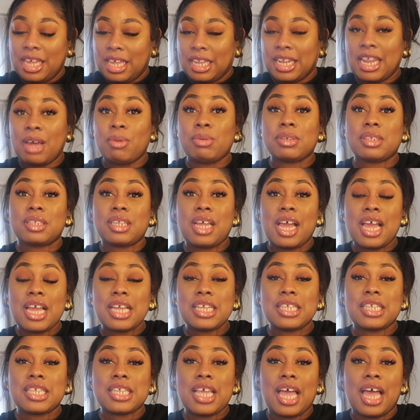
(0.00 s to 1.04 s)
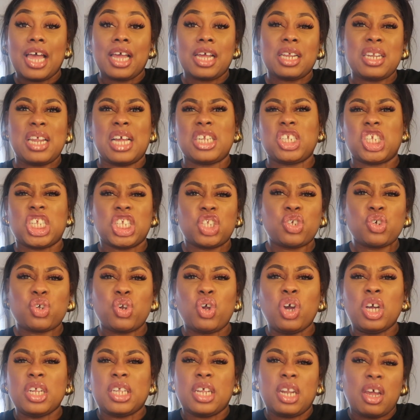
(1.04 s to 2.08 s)
That was nice, and actually it took
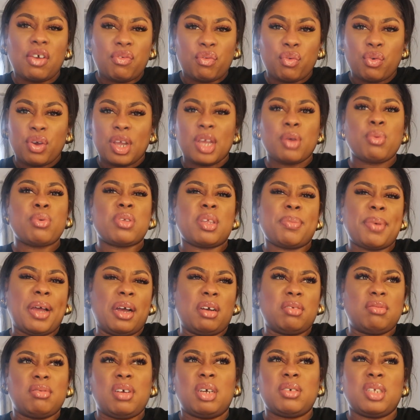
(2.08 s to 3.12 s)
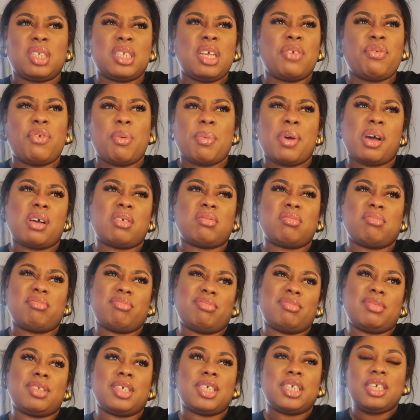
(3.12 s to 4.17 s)
longer than I thought. It was about, I was there for about,
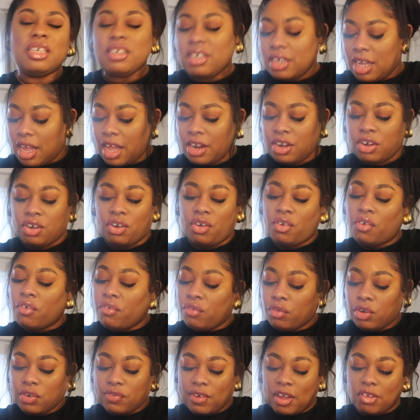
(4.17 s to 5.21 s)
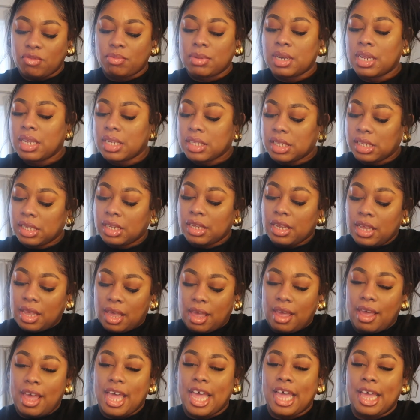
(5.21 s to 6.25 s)
I don't know, 45 minutes.
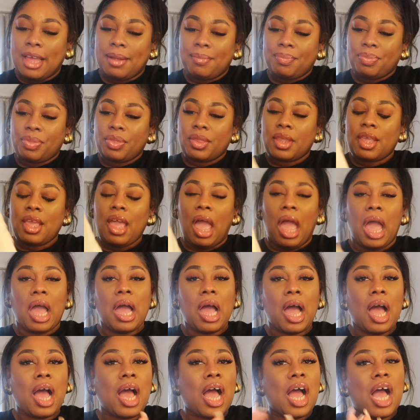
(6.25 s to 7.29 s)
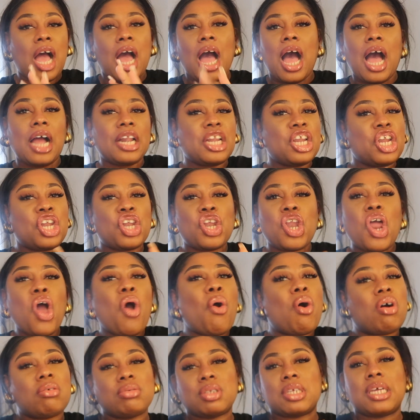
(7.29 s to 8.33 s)
I didn't
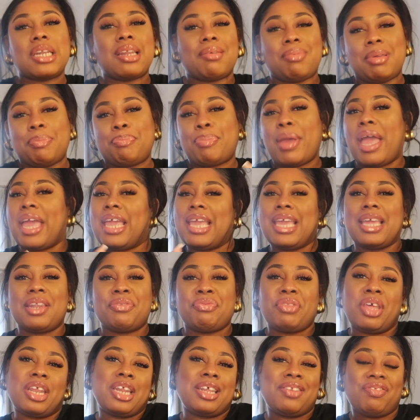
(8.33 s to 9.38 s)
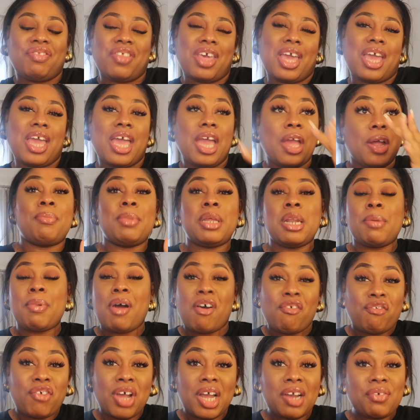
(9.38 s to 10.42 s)
know I was going to be paying then and there. In
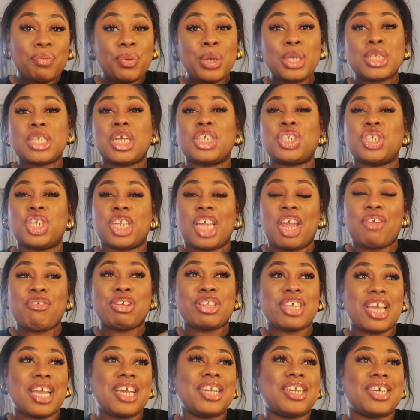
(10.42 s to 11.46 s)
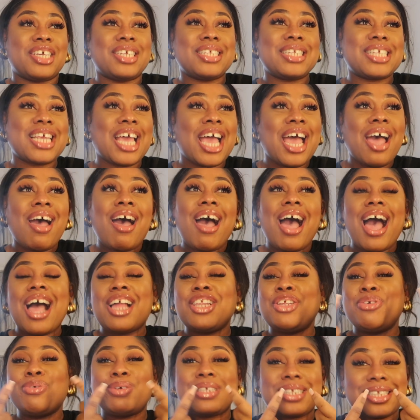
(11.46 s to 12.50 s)
about 5 weeks, I should get retainers,
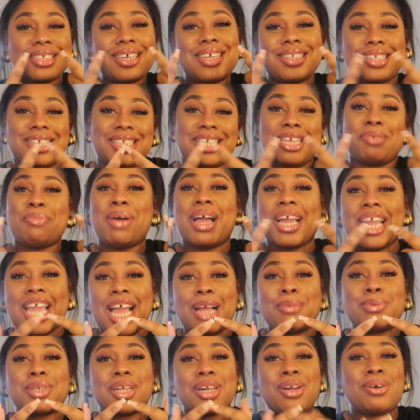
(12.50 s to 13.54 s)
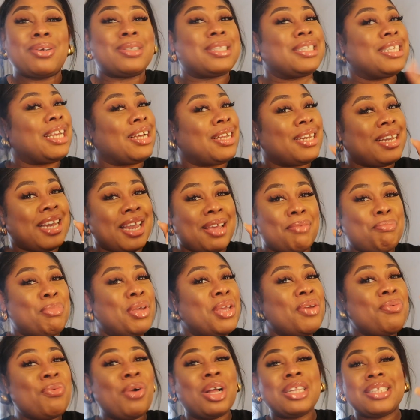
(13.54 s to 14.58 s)
and you'll start to see my gaps close. Now, let
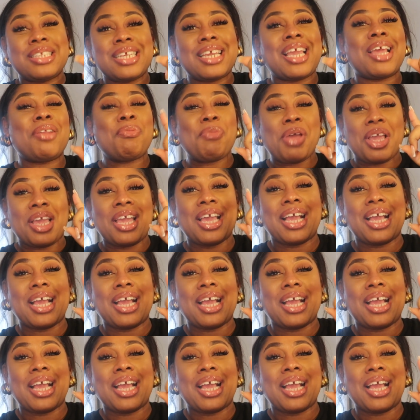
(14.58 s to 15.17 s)
me once again make